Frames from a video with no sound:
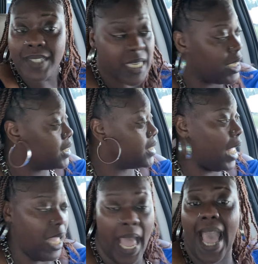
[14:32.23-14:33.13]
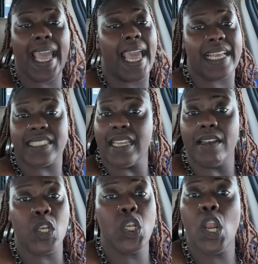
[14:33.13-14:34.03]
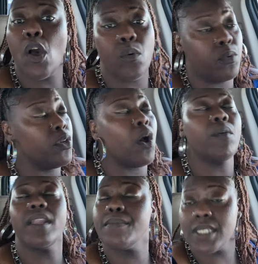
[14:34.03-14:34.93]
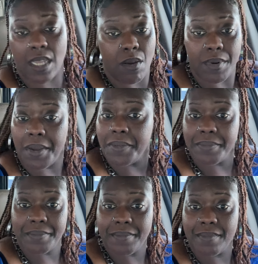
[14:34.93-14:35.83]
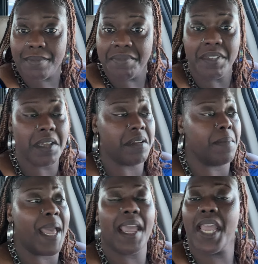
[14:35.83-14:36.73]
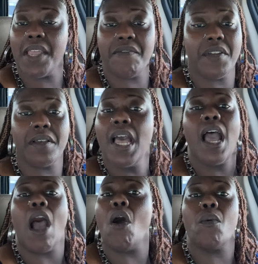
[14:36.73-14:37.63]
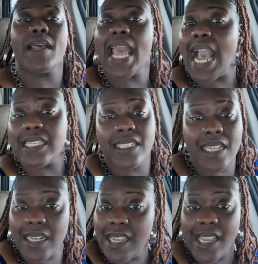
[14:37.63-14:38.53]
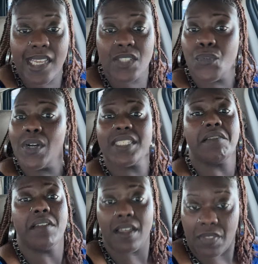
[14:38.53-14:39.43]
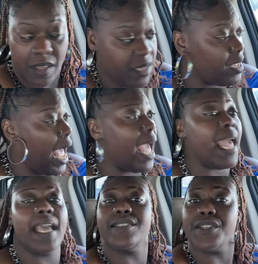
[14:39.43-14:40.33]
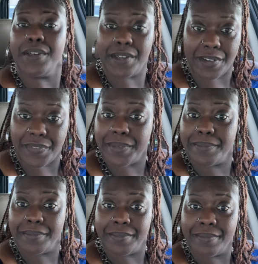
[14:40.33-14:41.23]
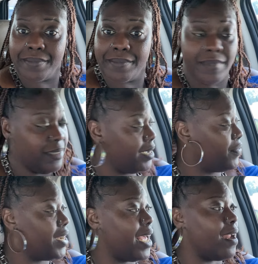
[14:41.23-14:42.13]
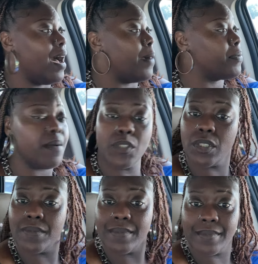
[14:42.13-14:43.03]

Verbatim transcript: Cause I ain't answering no no numbers on no. None of them. I ain't finna I don't wanna accidentally hear his voice or nothing. I ain't answering nothing. Nothing at all. I promise you.